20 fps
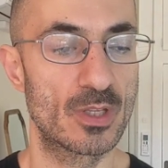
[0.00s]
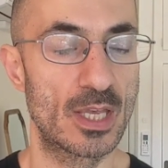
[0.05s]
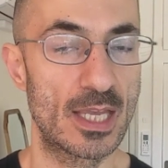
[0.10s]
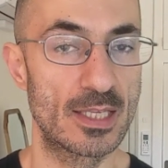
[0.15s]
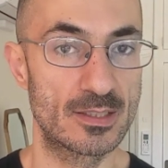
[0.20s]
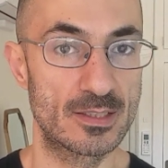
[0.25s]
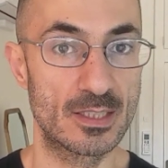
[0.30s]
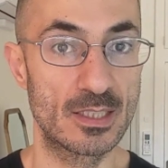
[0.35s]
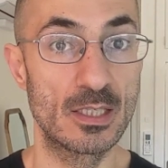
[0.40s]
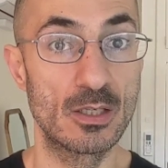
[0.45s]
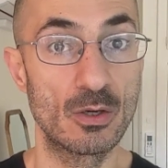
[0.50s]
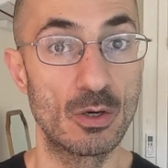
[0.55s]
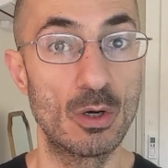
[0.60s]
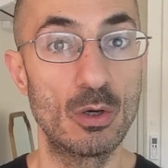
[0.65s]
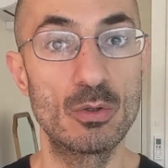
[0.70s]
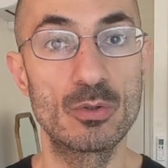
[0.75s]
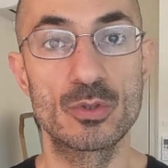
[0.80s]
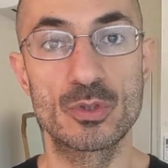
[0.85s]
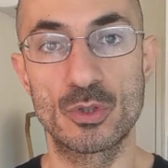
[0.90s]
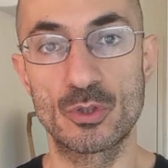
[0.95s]

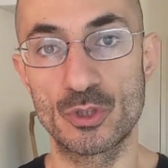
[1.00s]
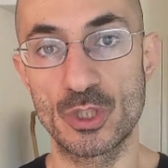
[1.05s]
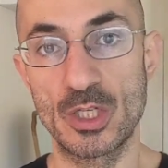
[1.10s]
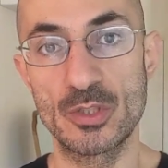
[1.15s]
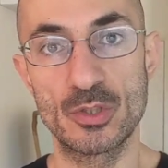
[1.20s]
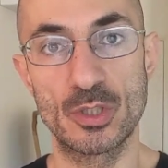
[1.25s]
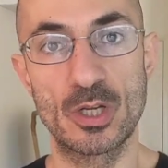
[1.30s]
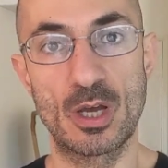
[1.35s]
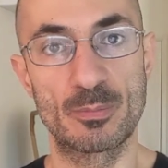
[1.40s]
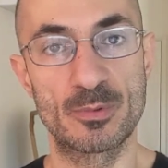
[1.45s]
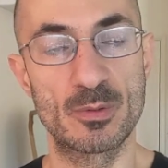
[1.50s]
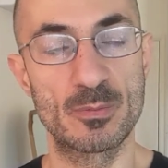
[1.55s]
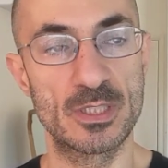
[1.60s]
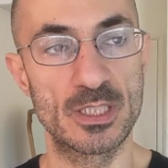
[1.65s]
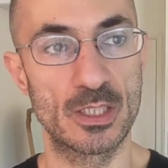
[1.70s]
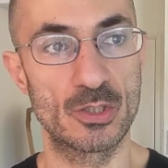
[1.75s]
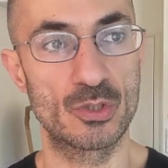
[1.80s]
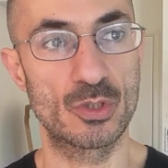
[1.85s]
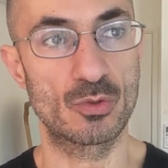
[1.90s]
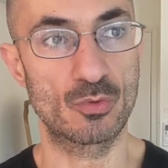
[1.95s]
SEO, search engine
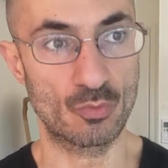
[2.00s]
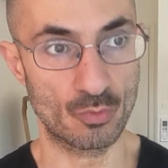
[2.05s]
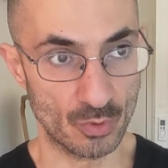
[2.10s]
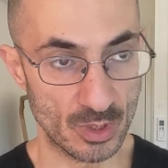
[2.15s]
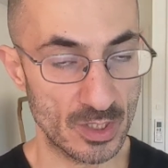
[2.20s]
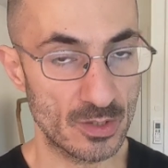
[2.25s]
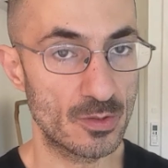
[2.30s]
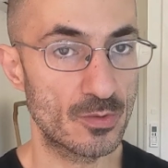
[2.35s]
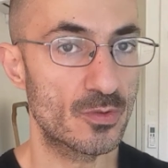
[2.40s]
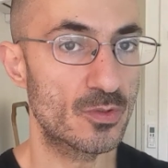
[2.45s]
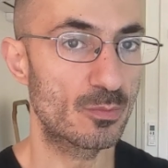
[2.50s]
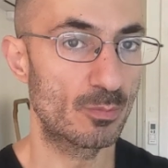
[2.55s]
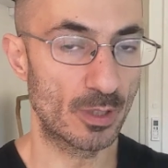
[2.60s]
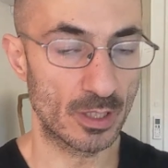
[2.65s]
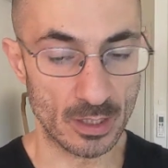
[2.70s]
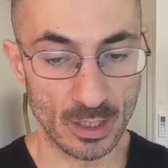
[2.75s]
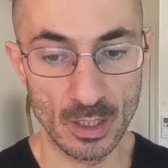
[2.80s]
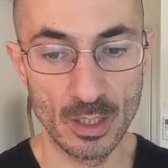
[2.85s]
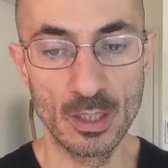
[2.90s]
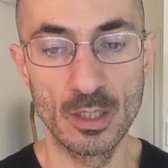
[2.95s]
optimization reasons,
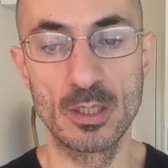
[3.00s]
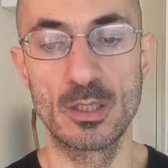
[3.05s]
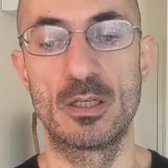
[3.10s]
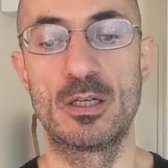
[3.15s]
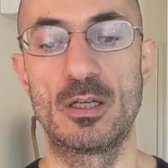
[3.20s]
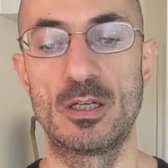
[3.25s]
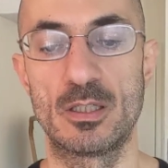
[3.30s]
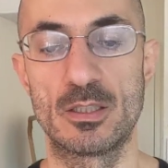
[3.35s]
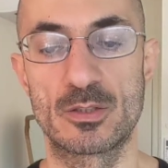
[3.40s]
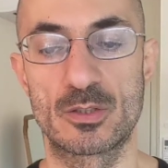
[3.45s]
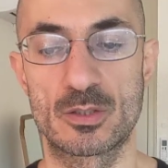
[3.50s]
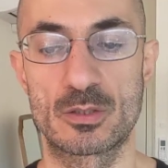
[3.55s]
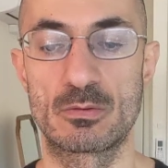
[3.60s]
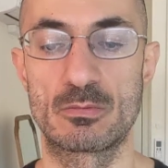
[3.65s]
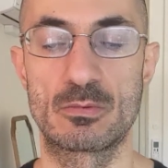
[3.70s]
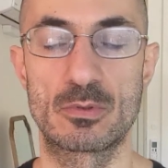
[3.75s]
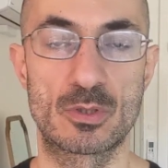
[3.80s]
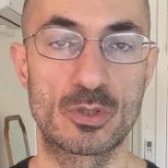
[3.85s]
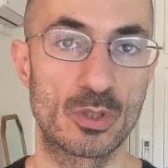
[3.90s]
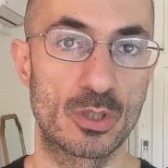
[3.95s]
but it's
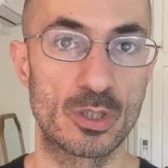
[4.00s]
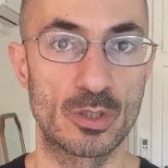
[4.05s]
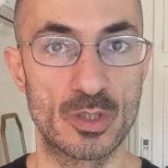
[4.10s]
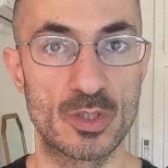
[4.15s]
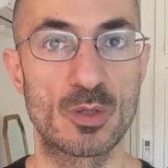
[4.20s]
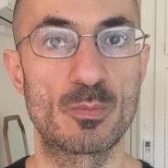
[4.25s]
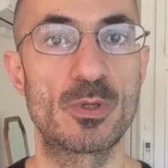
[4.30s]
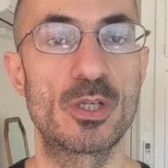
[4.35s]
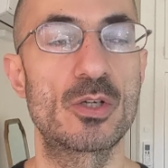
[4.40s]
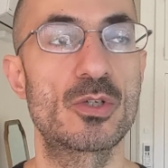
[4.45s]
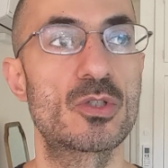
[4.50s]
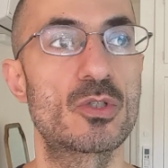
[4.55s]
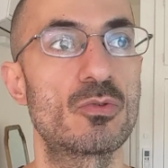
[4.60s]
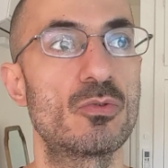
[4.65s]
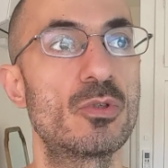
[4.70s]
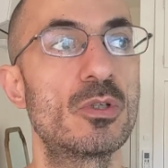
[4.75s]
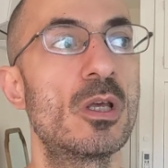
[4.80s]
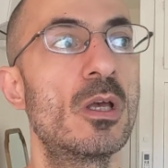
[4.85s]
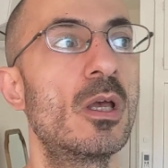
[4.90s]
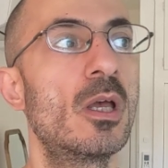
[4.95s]
going to disappear
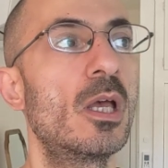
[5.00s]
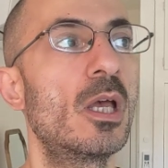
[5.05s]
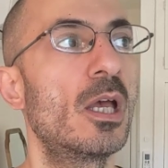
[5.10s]
soon.